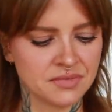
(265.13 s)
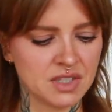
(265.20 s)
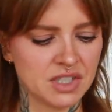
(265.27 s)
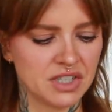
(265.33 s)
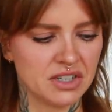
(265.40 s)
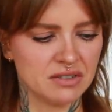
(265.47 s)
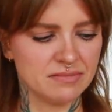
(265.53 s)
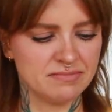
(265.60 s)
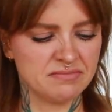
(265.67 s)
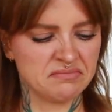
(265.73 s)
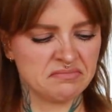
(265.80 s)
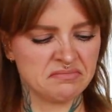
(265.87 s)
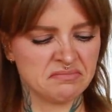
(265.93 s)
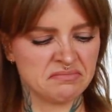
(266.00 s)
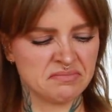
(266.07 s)
you know.
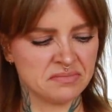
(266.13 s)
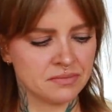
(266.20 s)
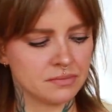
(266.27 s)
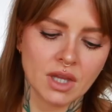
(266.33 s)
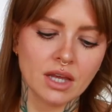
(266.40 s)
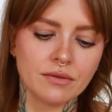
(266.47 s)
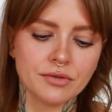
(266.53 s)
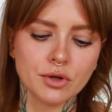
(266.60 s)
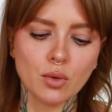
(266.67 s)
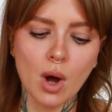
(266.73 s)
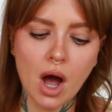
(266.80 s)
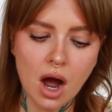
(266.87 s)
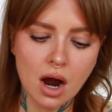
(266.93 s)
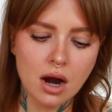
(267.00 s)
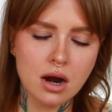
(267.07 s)
If you
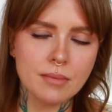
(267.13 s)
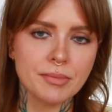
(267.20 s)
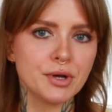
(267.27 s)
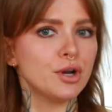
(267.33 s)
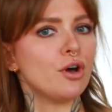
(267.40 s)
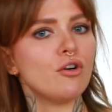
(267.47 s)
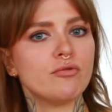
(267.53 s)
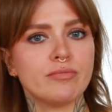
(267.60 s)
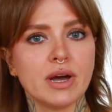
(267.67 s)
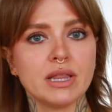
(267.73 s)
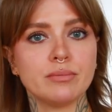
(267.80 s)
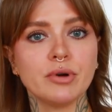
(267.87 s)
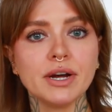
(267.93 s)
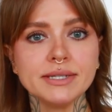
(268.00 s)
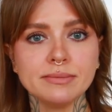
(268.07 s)
are put off by
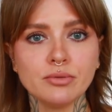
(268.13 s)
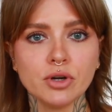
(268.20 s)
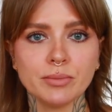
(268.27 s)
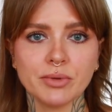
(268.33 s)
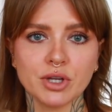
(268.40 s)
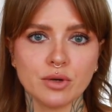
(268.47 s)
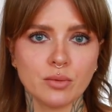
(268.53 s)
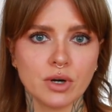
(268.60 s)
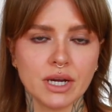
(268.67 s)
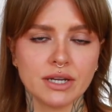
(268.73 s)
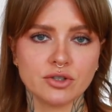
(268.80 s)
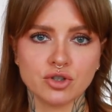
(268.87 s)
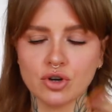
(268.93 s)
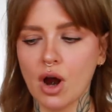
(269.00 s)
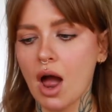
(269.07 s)
the price point but you want to
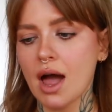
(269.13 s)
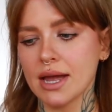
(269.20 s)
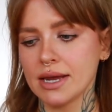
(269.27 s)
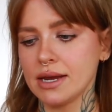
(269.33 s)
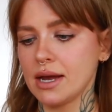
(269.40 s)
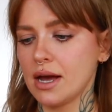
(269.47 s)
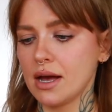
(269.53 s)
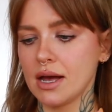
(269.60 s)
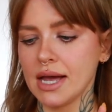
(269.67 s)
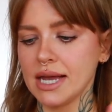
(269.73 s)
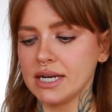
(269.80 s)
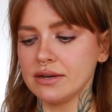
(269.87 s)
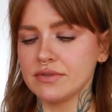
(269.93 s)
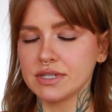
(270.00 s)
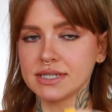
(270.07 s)
try uh,
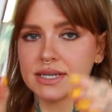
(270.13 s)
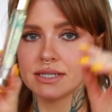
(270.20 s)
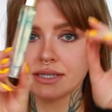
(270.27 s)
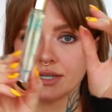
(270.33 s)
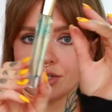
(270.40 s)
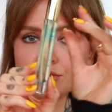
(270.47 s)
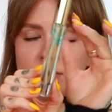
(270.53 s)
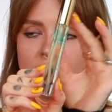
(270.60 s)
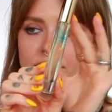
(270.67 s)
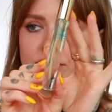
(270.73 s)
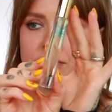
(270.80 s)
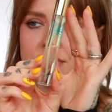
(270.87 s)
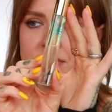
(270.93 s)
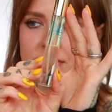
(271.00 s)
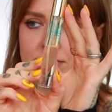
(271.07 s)
any of the scents, they do have
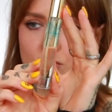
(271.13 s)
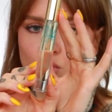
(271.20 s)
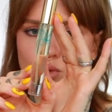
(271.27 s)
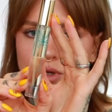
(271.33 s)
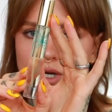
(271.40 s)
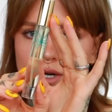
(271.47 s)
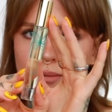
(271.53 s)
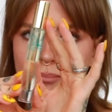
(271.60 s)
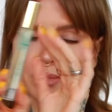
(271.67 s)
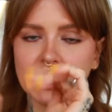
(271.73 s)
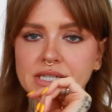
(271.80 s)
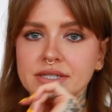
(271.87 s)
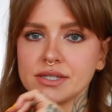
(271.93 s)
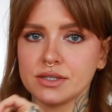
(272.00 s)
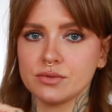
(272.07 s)
these smaller
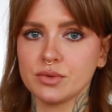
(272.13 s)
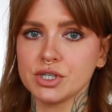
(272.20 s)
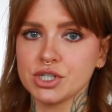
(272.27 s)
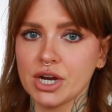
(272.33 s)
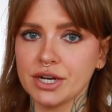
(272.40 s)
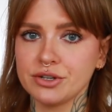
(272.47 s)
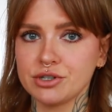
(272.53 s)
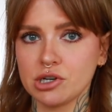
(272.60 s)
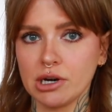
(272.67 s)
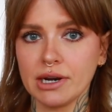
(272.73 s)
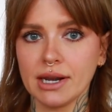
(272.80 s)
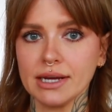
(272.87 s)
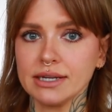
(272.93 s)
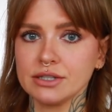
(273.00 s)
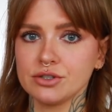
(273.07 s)
mists, which I usually
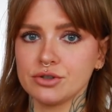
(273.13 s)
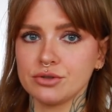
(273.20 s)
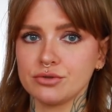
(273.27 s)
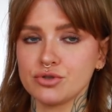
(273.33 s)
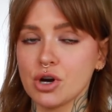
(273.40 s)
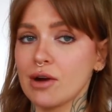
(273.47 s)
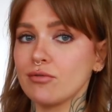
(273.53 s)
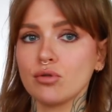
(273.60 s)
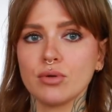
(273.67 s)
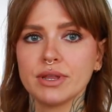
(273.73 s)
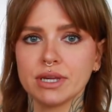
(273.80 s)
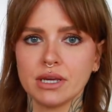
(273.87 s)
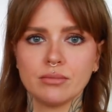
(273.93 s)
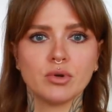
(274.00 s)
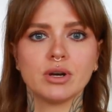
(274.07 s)
like to travel
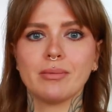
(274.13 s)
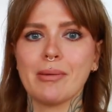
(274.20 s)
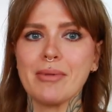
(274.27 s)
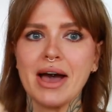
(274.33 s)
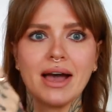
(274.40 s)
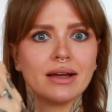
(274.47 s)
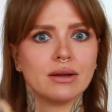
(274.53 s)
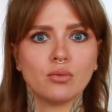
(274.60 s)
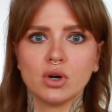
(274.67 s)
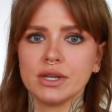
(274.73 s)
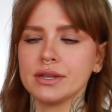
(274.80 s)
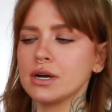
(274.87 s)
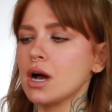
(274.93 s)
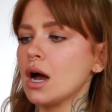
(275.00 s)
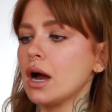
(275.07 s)
with, keep one in my bag, one
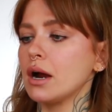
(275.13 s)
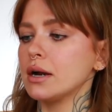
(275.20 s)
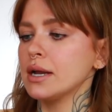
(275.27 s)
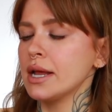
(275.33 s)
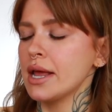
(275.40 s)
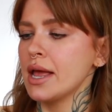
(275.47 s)
in the car